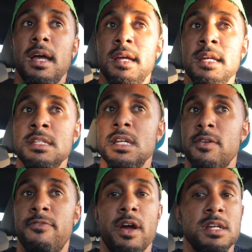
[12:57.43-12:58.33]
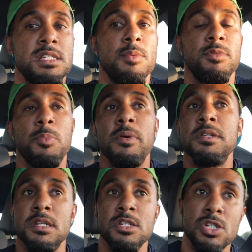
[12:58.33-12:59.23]
he's in a very similar
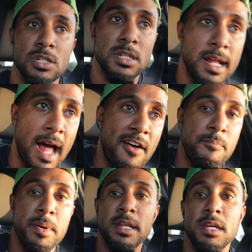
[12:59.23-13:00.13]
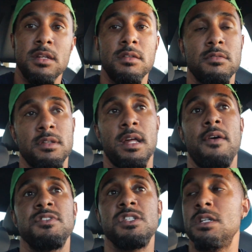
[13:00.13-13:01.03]
position that I've been in, that
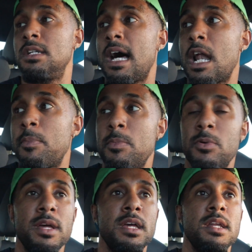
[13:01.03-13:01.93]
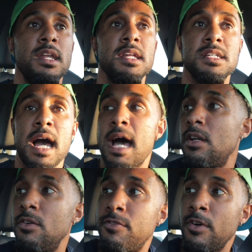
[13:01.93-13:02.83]
I've seen a lot of people in, and it's
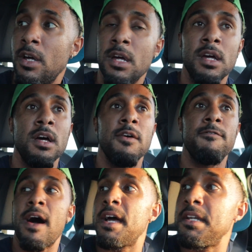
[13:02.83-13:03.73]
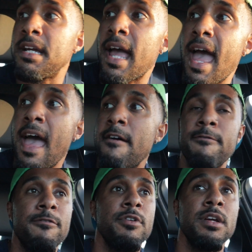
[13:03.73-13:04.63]
kind of finding
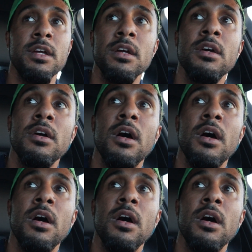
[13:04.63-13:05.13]
every